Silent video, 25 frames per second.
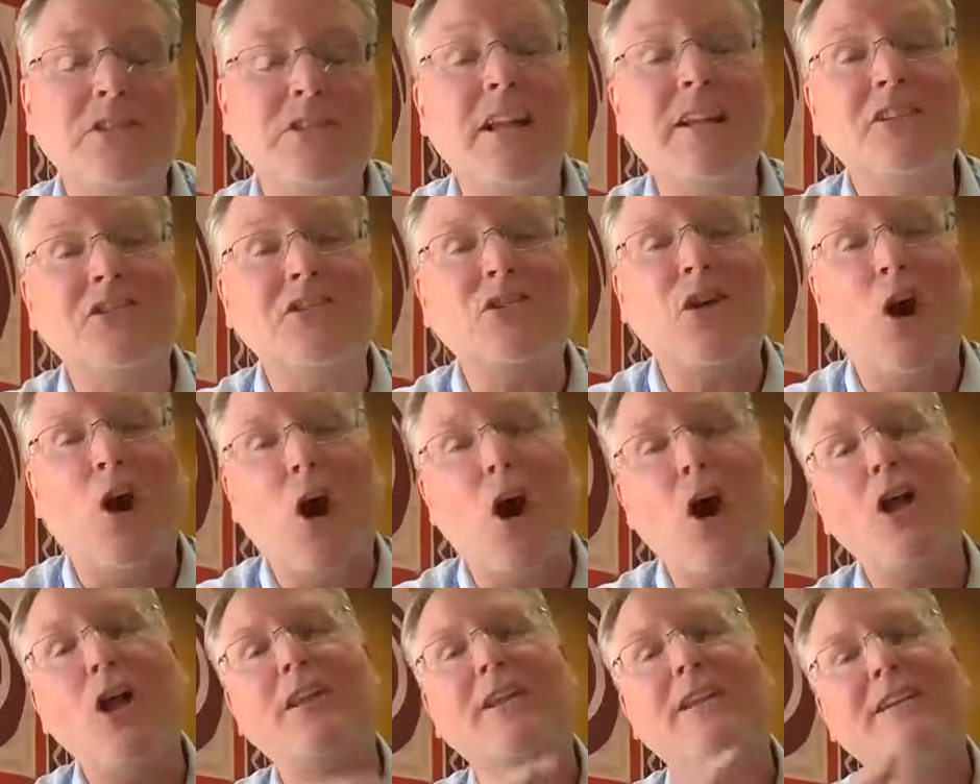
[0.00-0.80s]
And it's
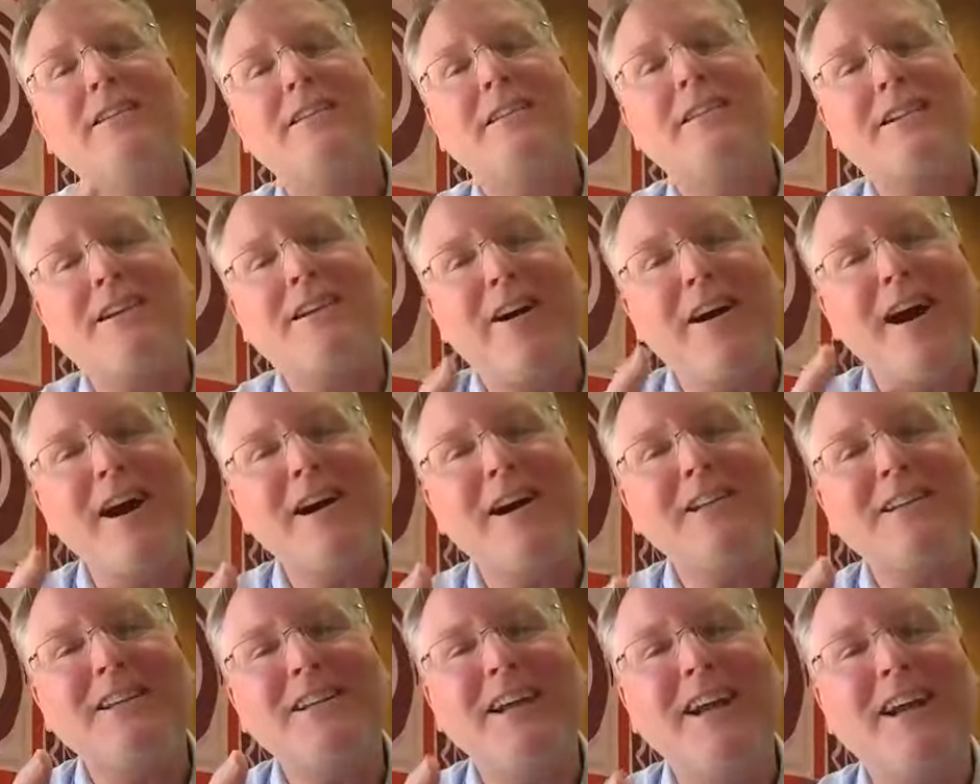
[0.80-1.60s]
all in the
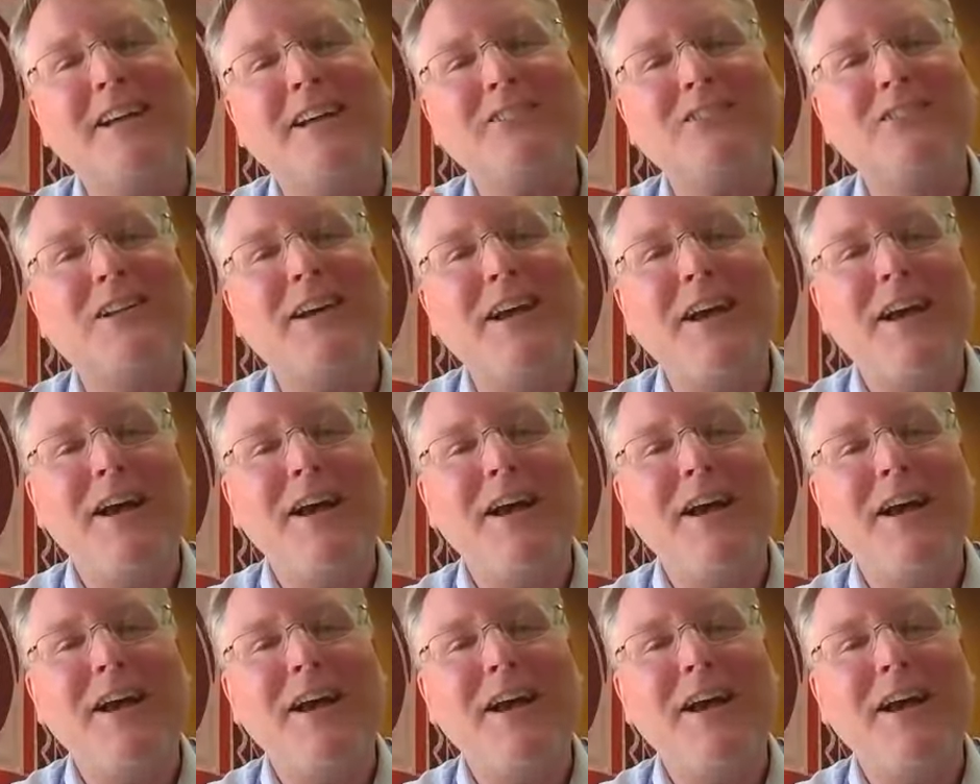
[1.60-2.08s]
context